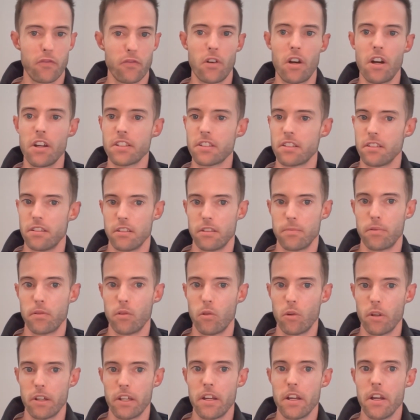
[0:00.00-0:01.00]
faster to
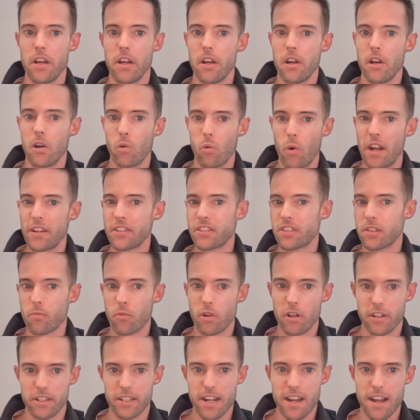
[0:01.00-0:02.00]
deploy
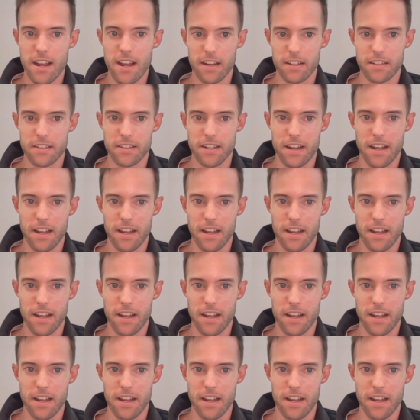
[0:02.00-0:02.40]
ransomware attacks.